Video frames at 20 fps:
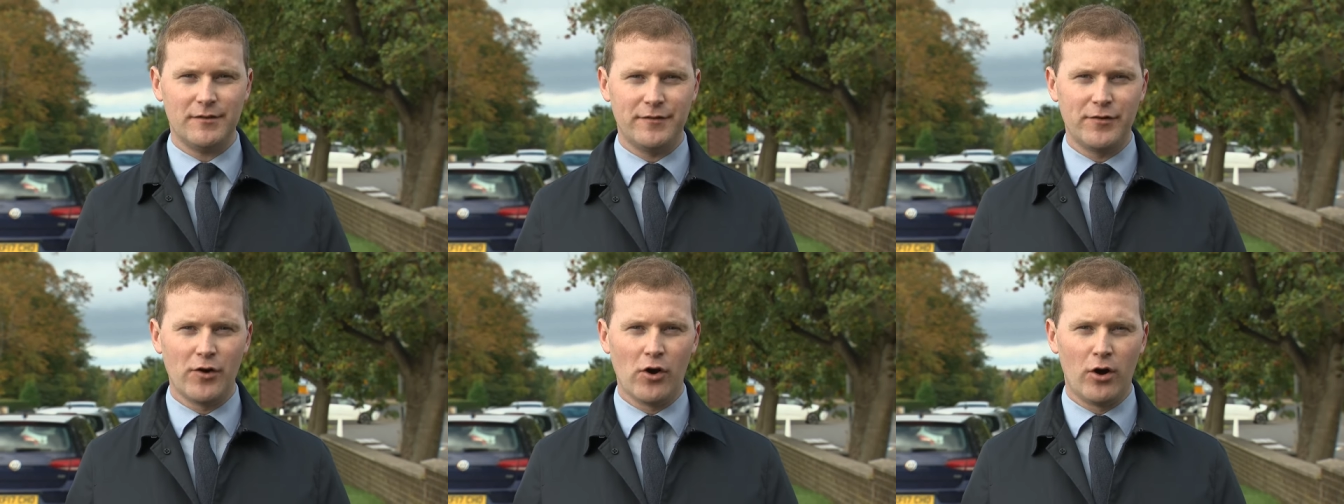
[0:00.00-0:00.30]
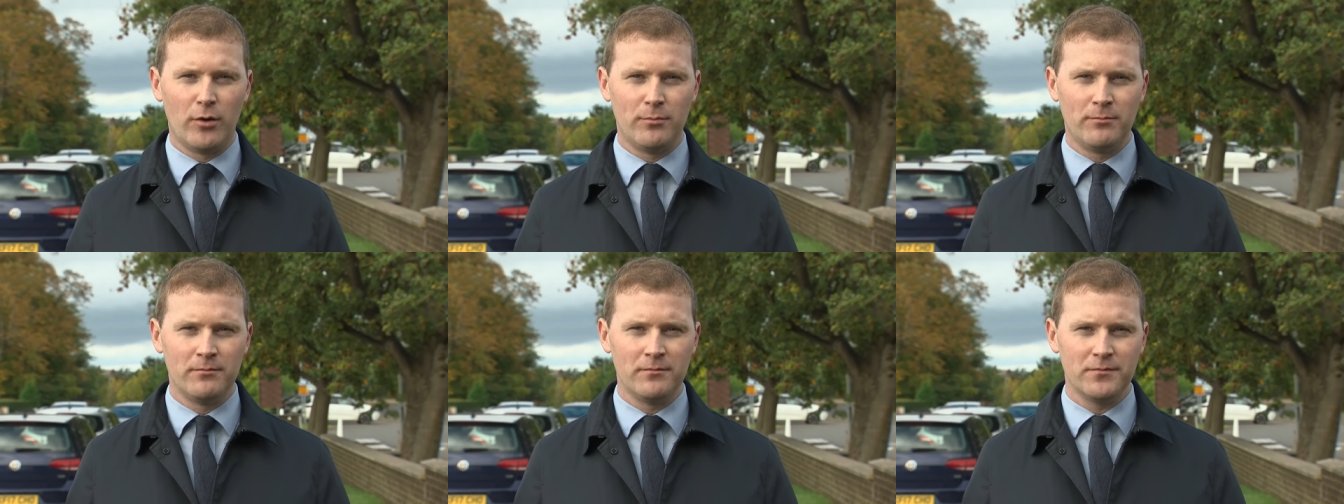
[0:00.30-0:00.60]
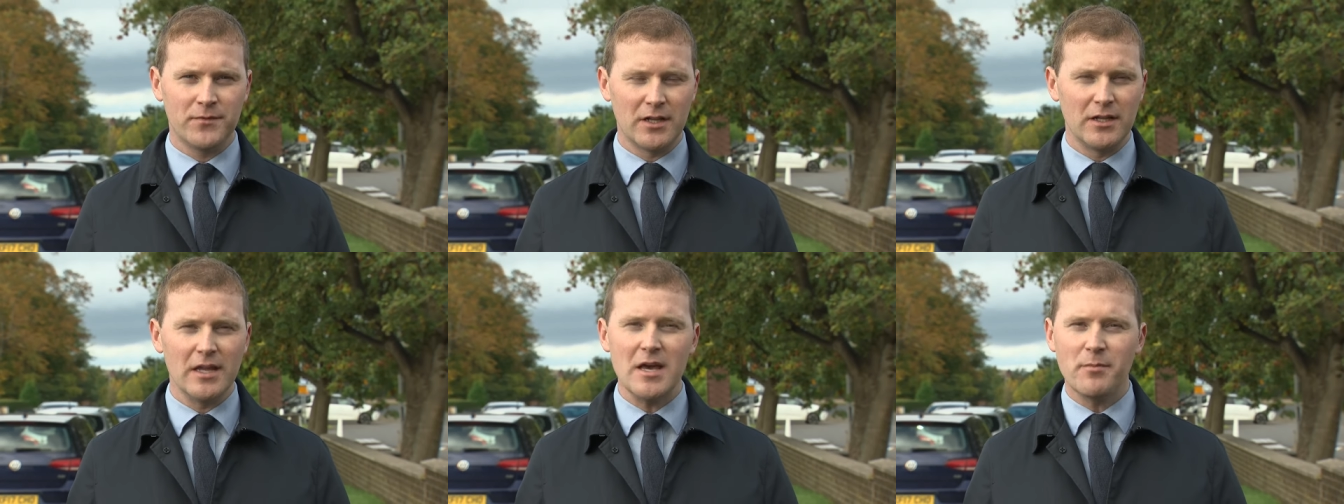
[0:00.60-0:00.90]

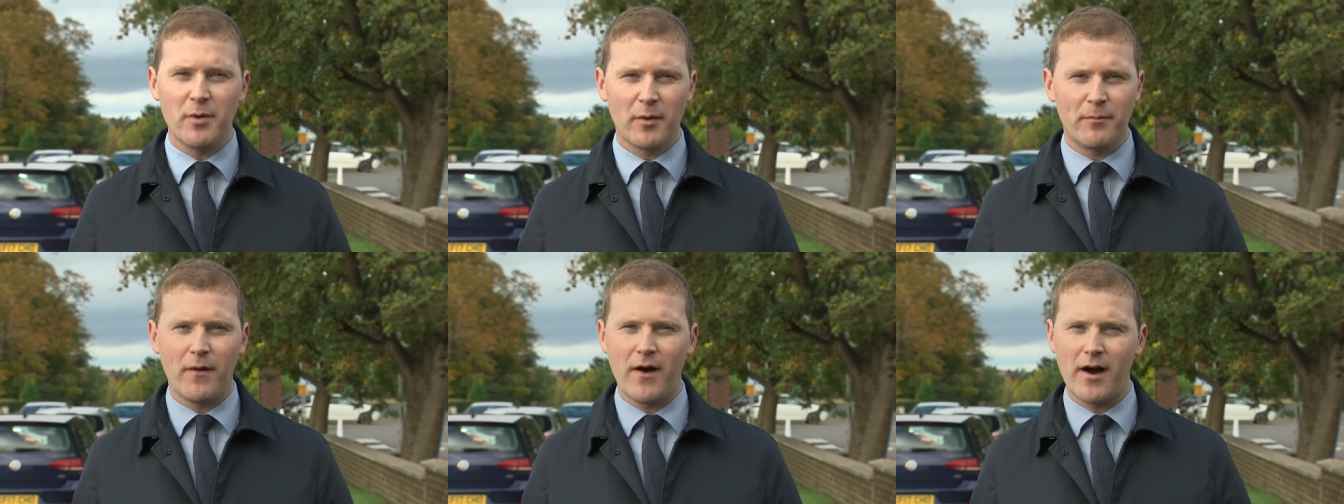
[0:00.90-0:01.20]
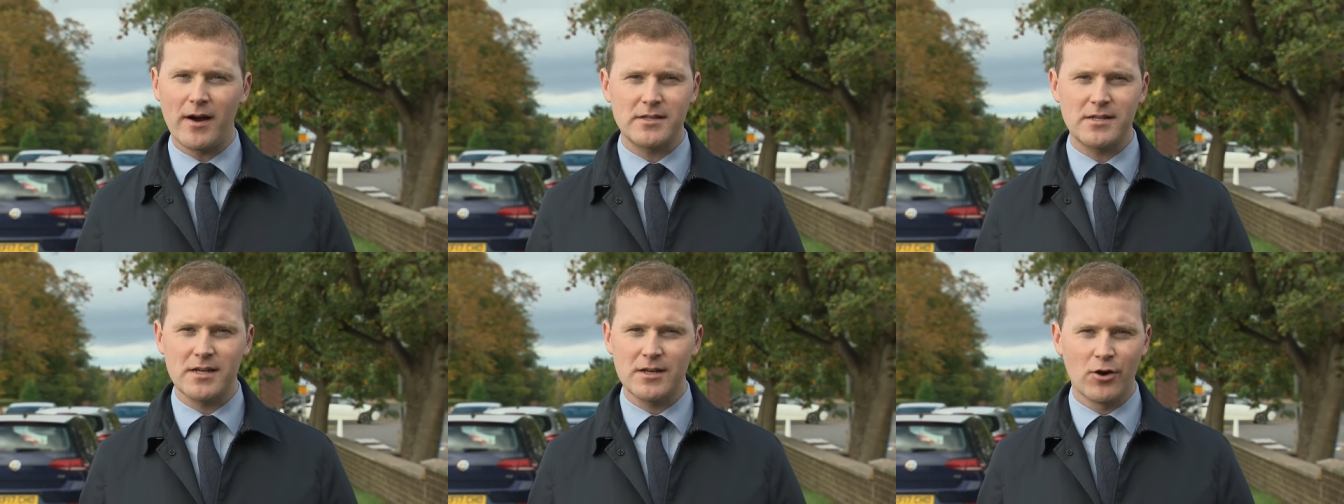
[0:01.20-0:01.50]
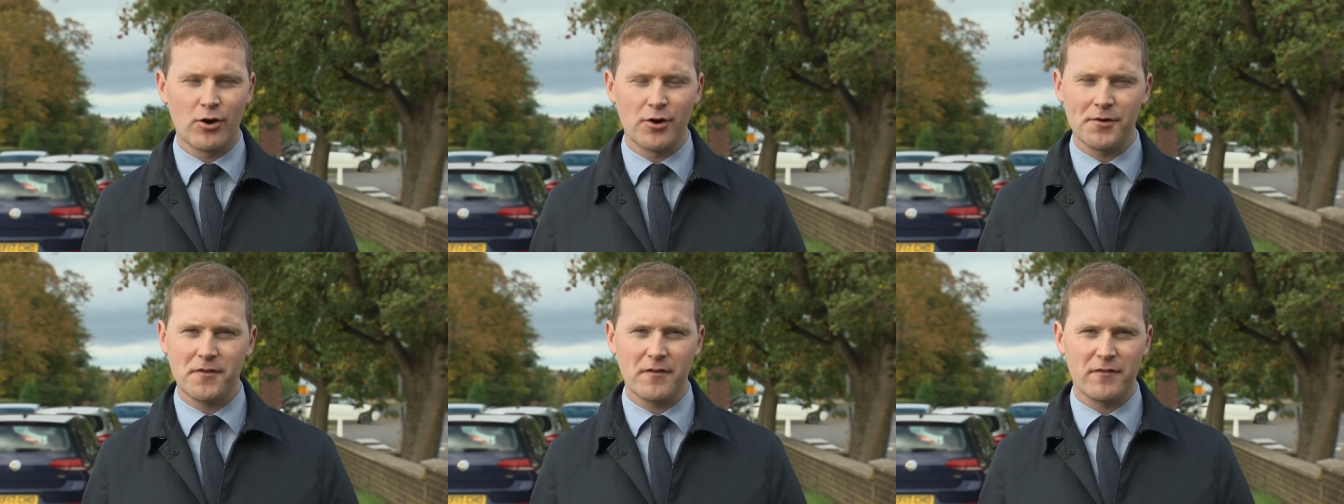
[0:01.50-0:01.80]
from the Labour Party
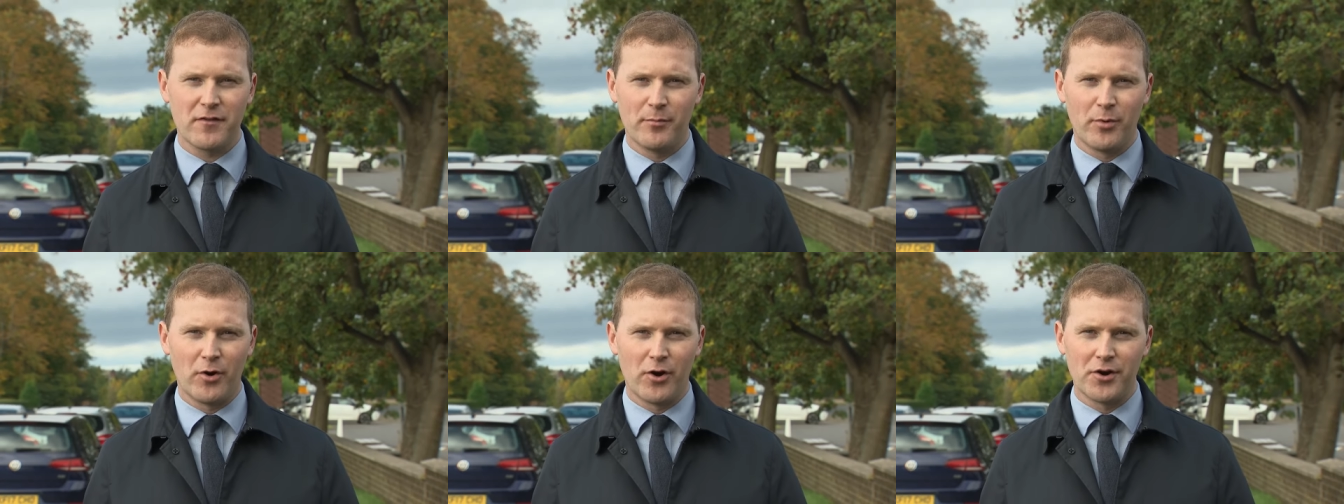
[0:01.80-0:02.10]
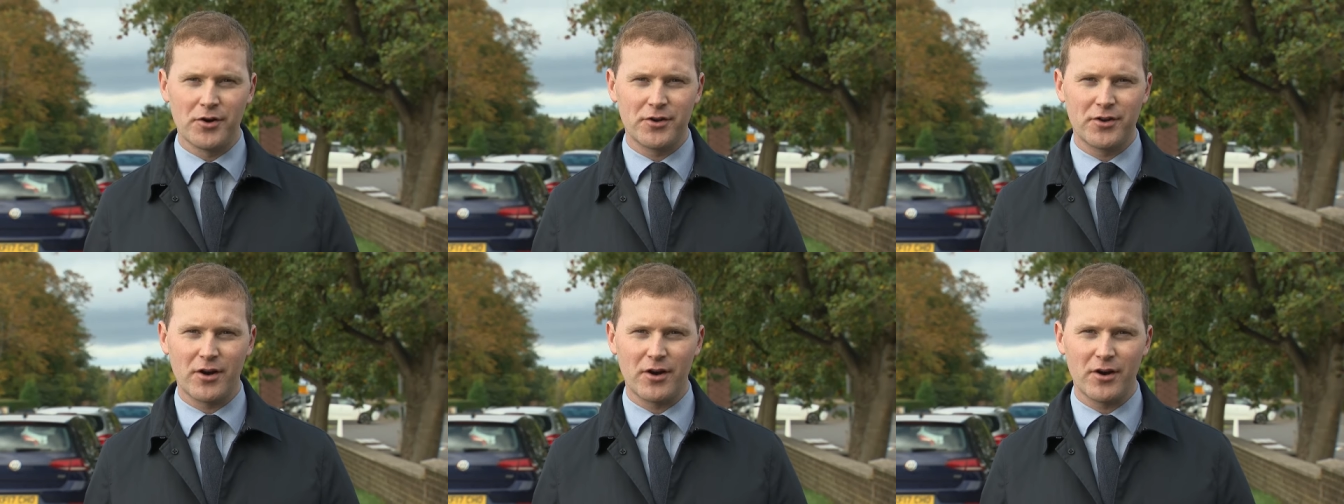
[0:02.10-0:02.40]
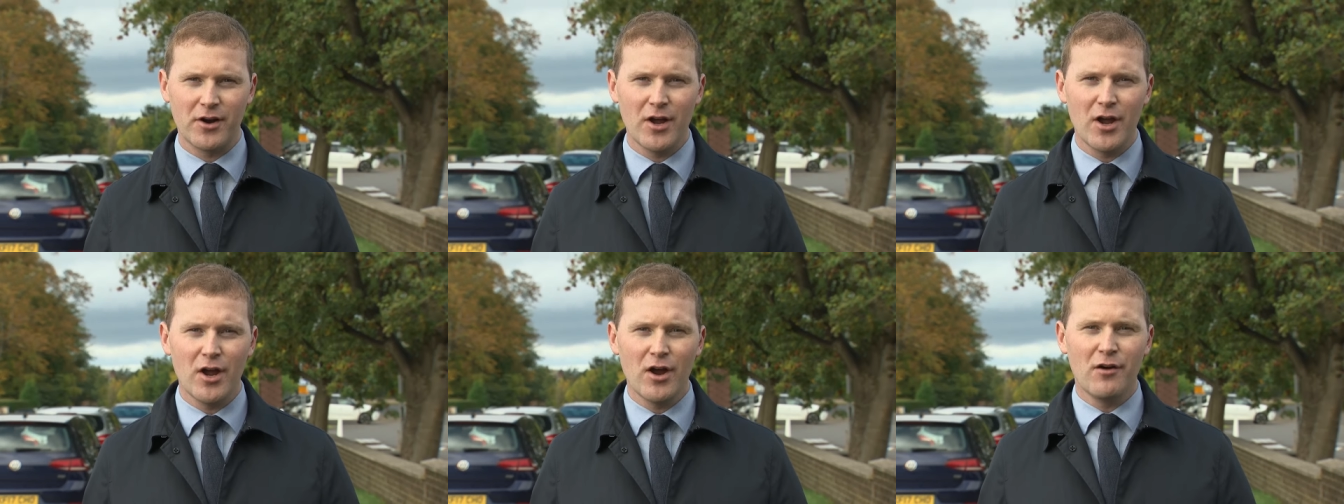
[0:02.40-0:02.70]
north of the
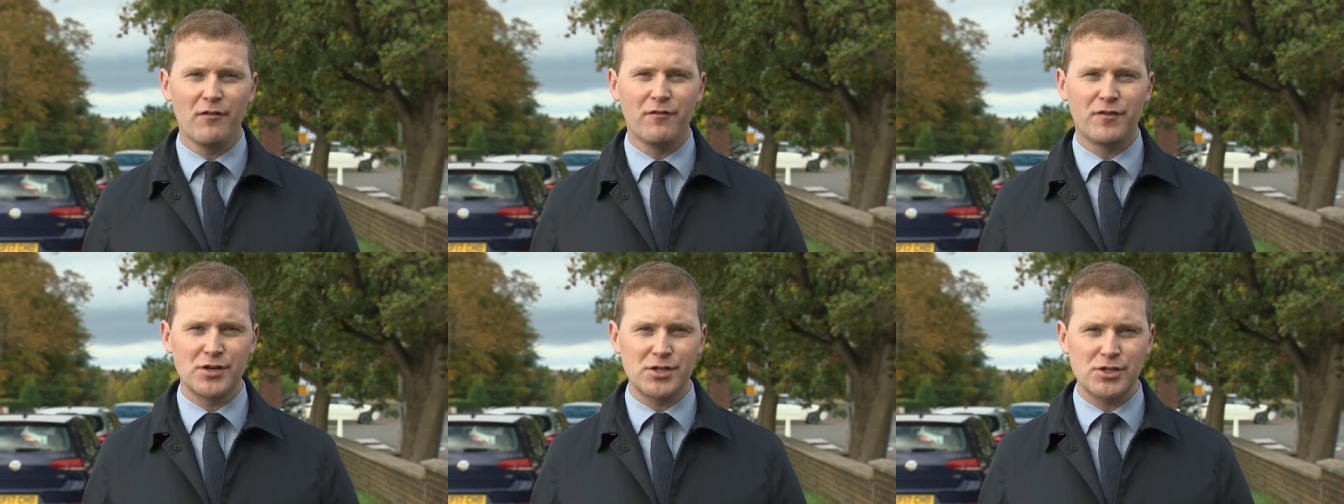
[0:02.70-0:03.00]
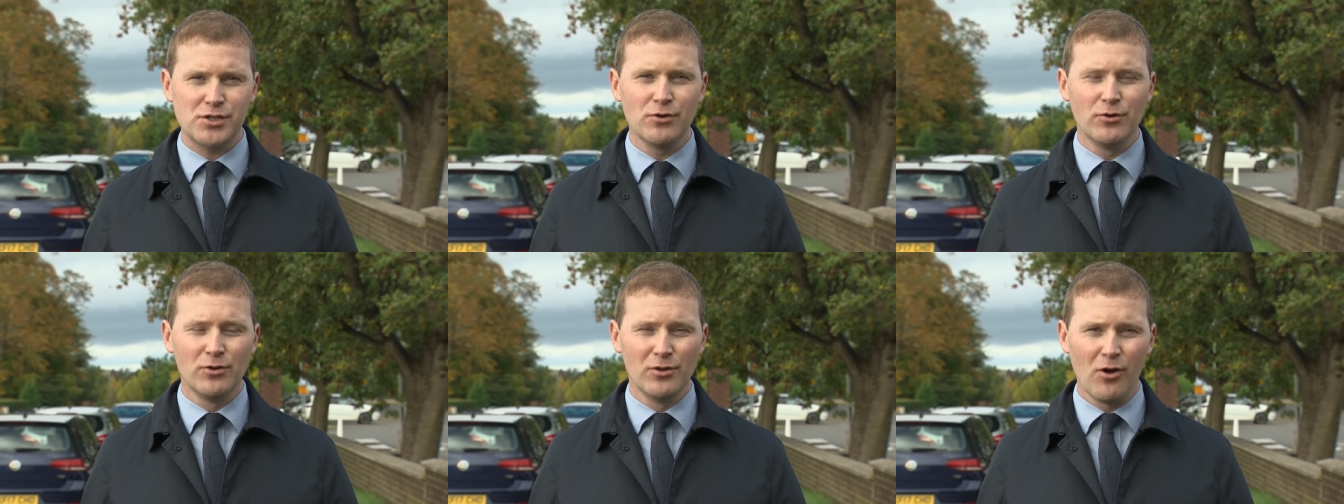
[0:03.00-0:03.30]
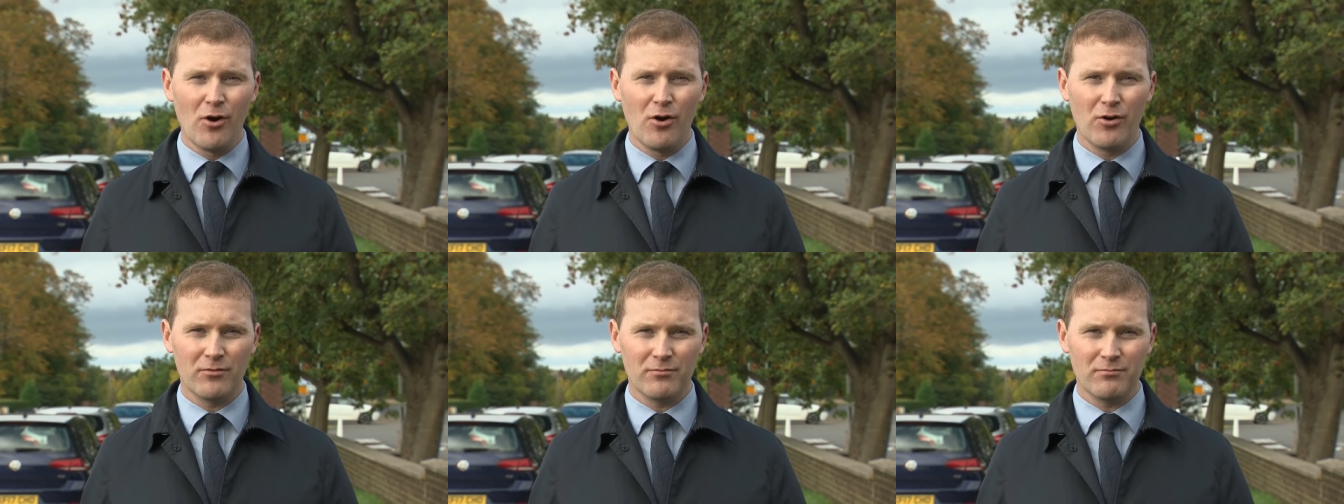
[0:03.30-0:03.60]
border for so
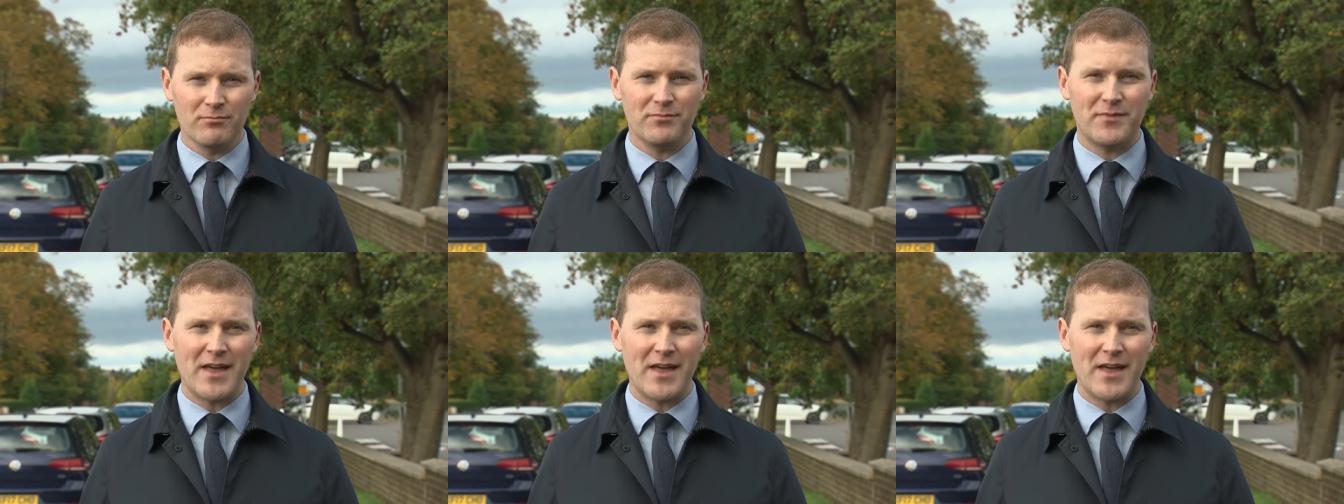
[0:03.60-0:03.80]
long.